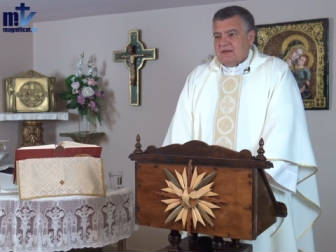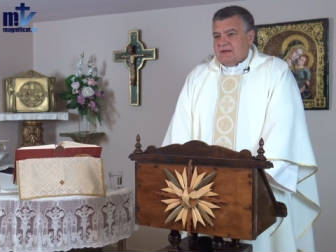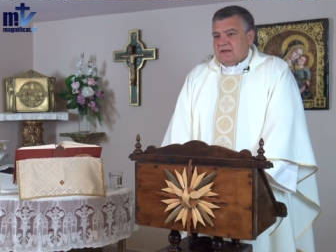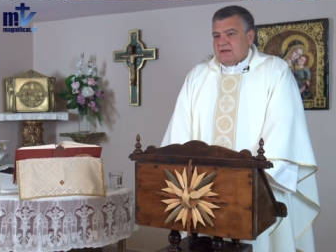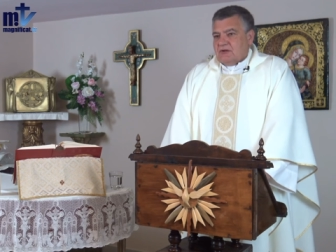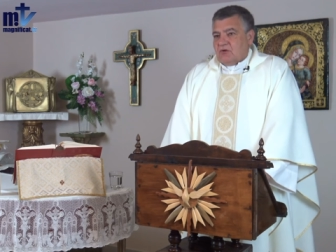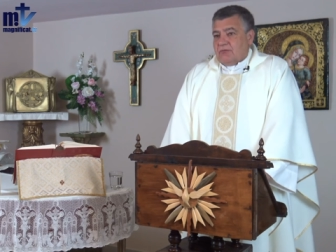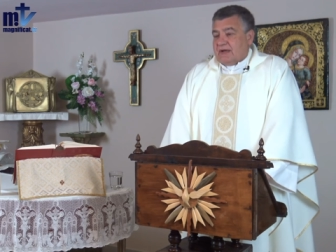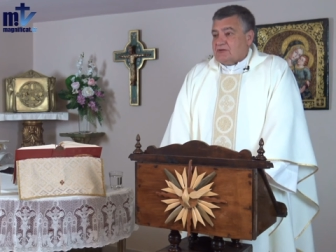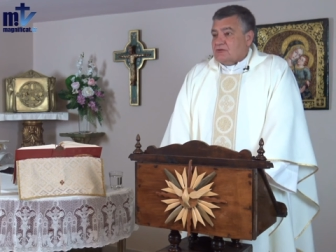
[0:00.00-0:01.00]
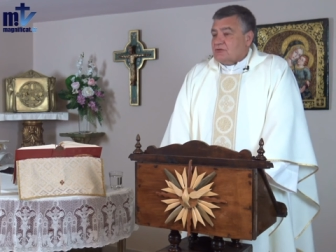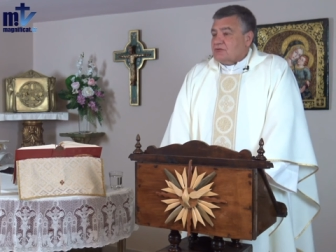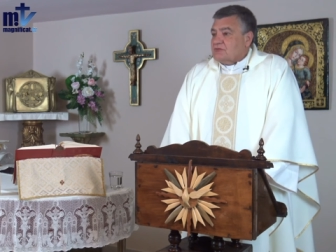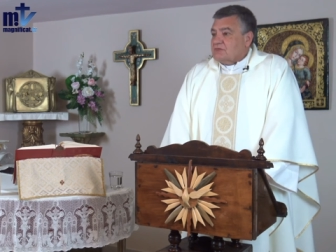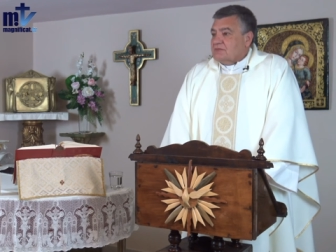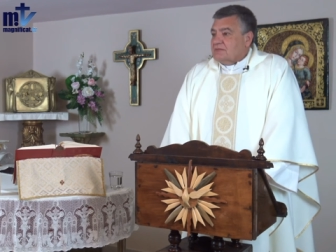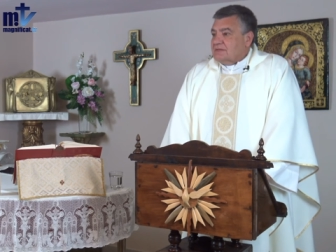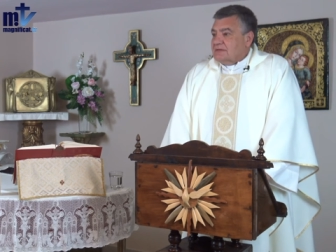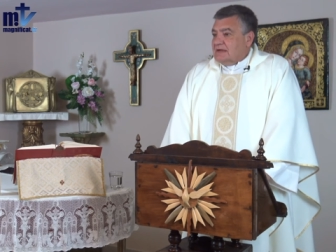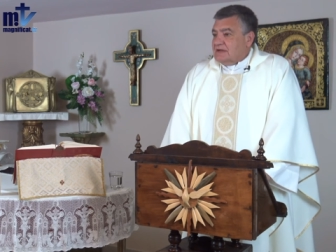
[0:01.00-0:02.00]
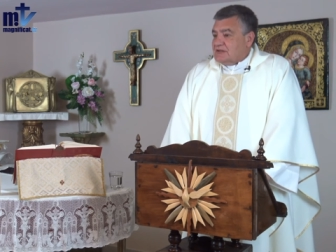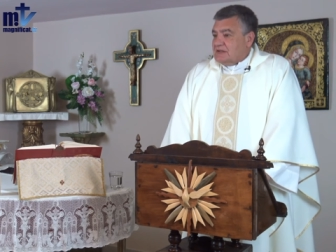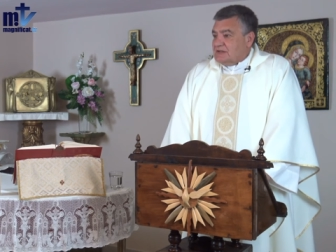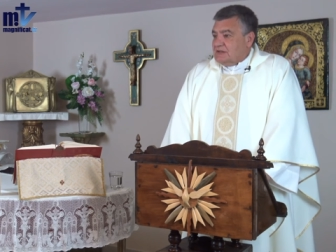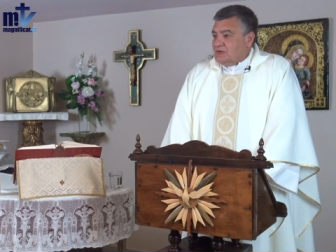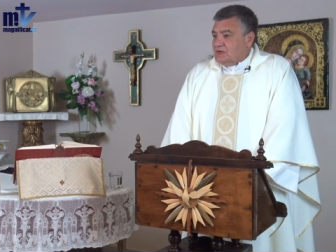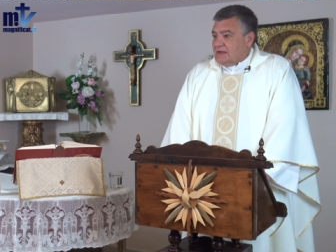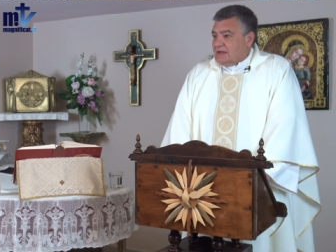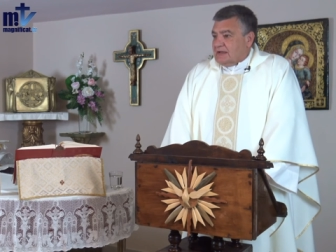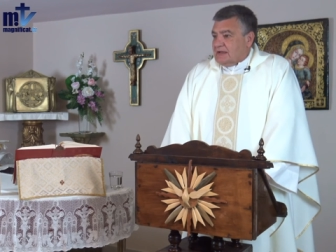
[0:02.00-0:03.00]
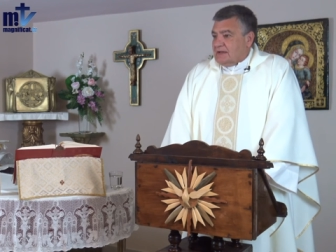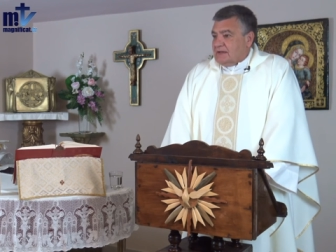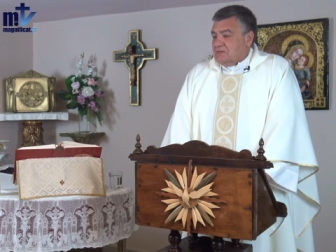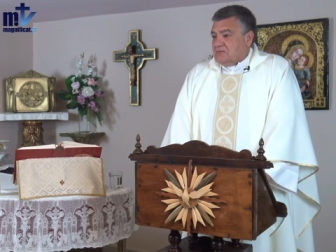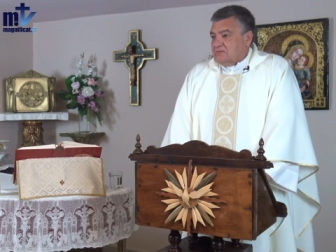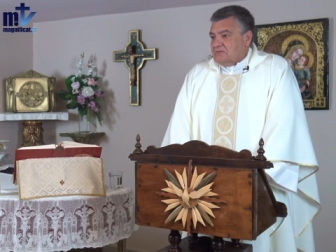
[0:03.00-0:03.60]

Converted in the sense that they met Christ,